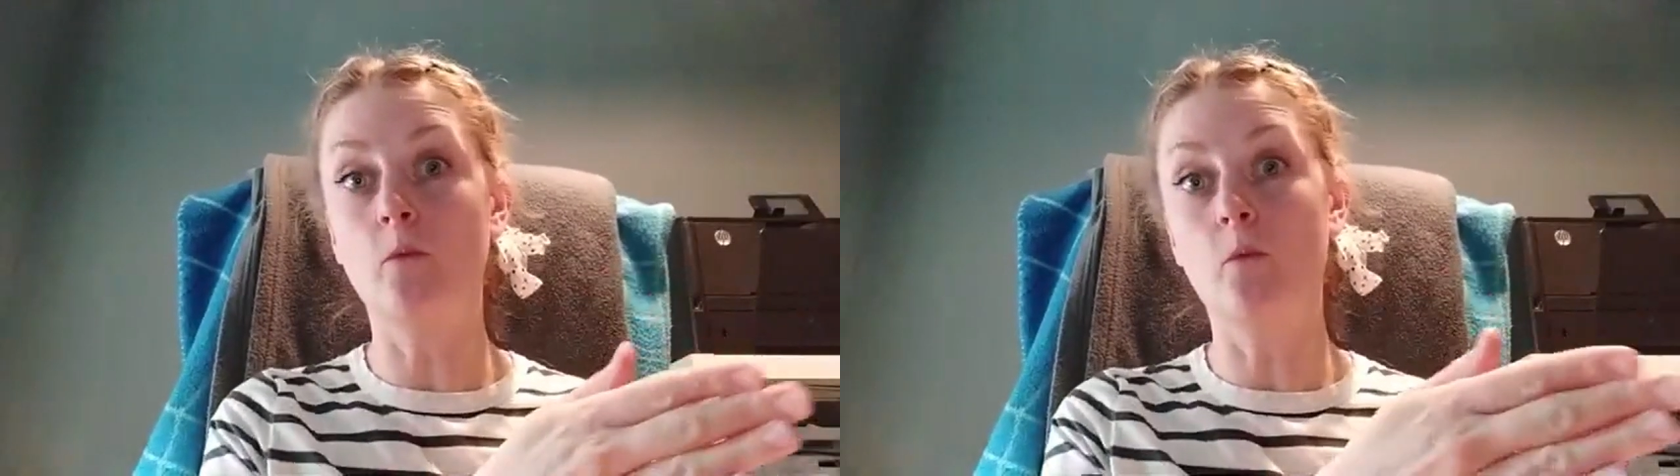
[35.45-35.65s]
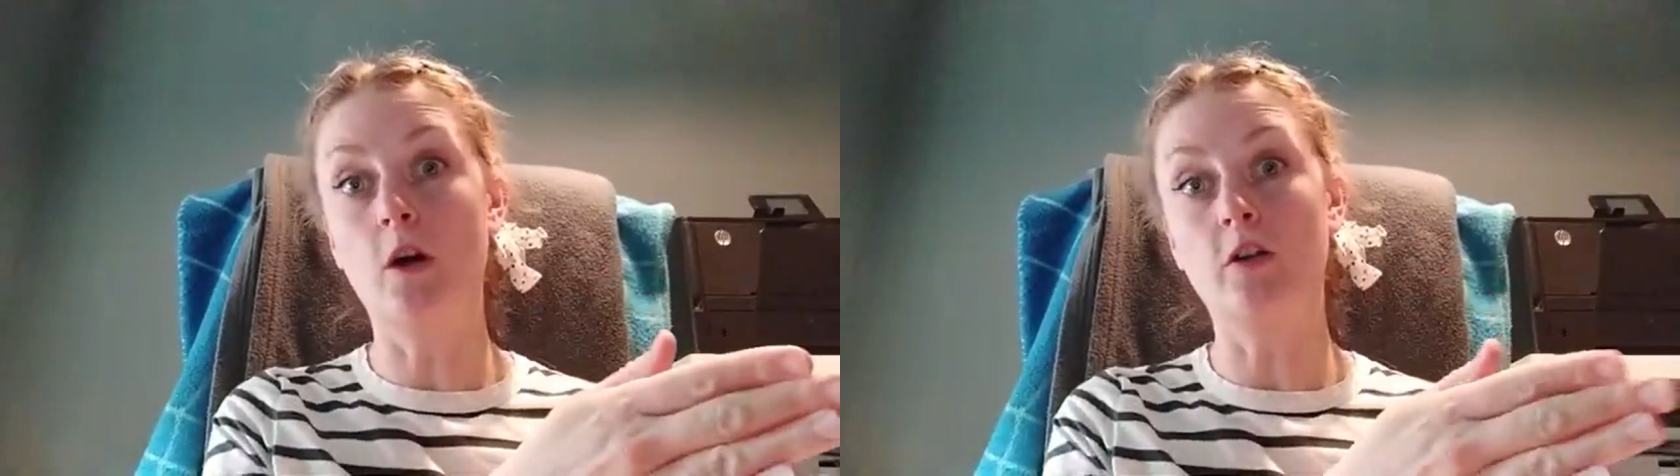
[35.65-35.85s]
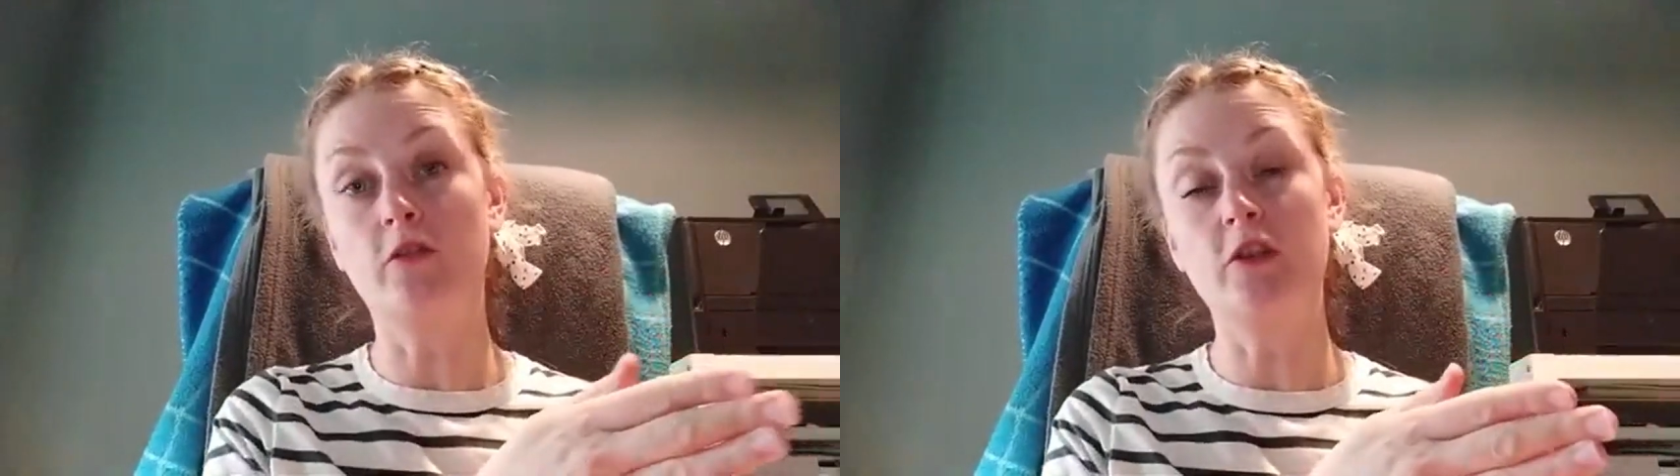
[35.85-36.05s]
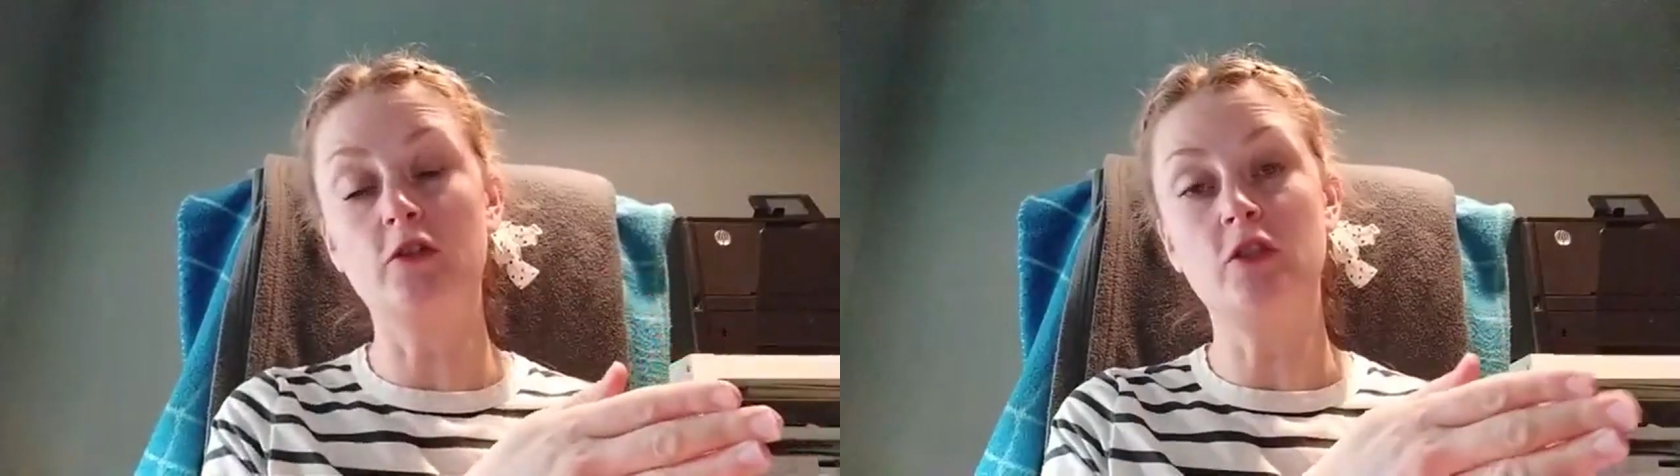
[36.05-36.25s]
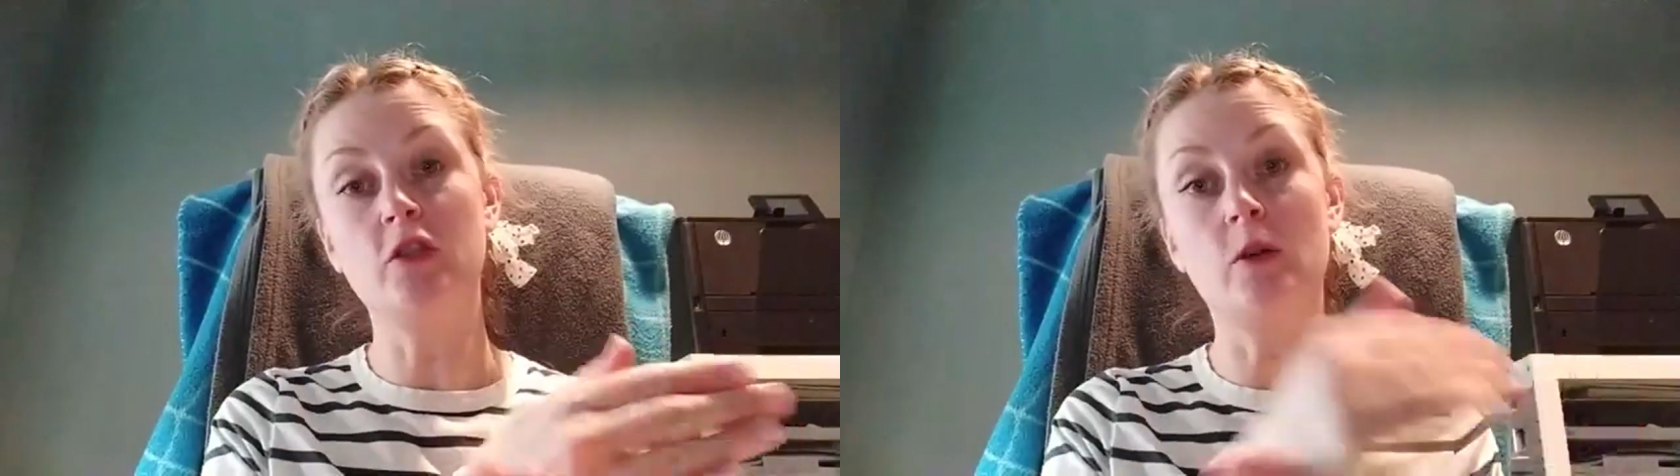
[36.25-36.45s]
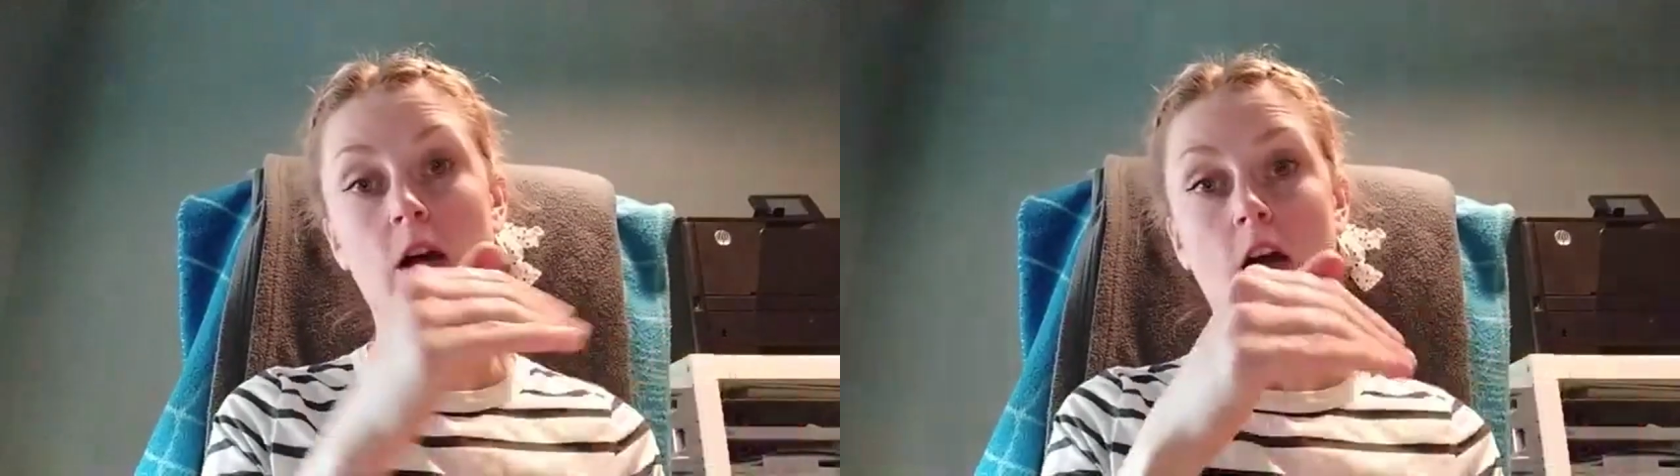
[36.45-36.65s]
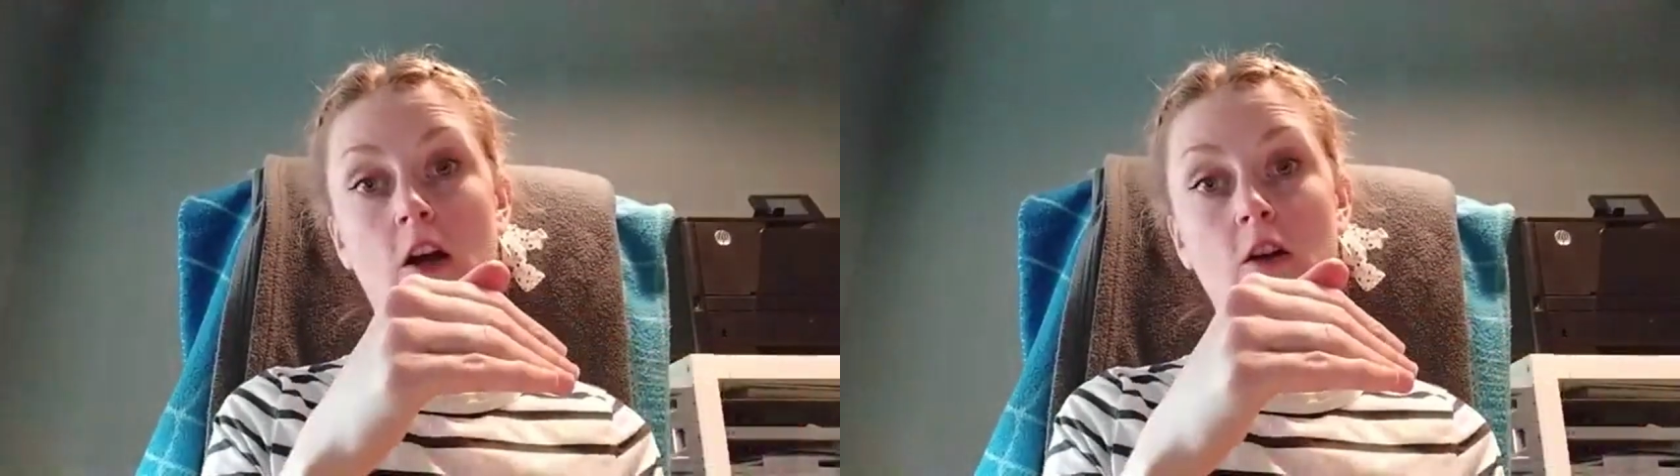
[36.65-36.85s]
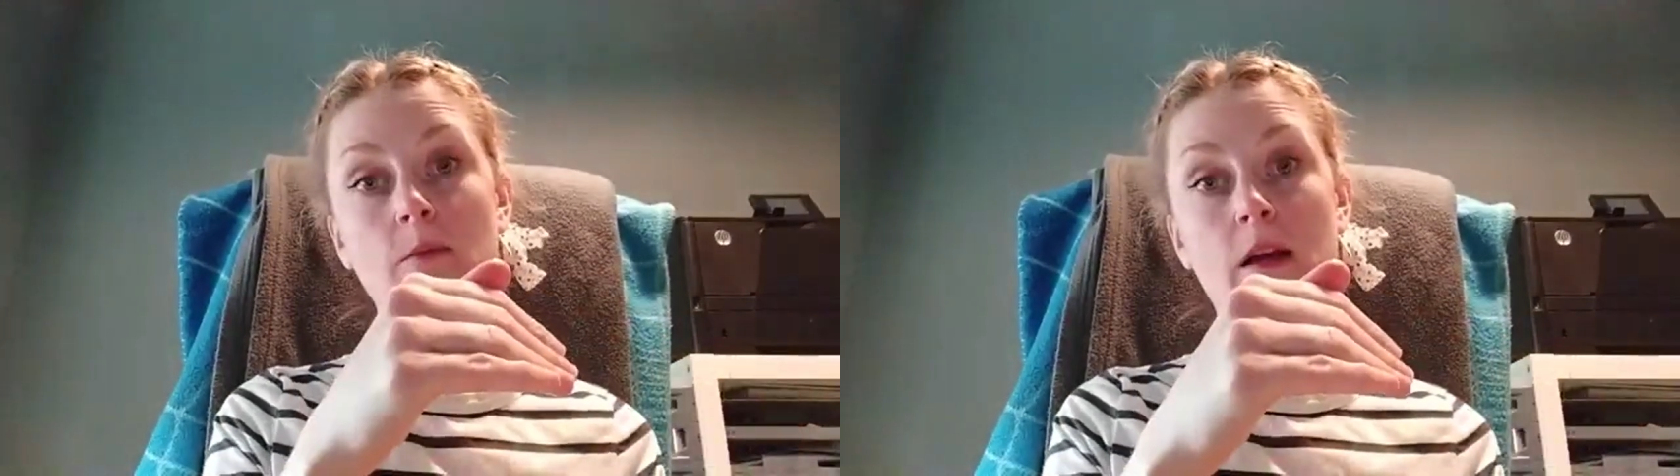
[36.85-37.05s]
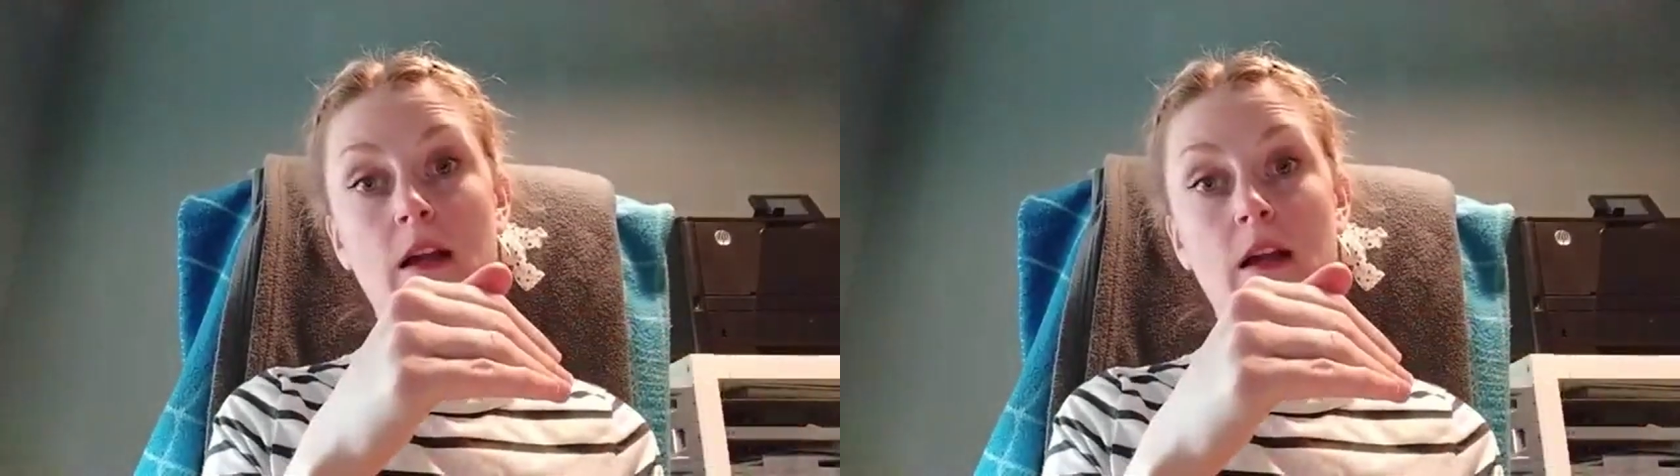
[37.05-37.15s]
work for you to do at home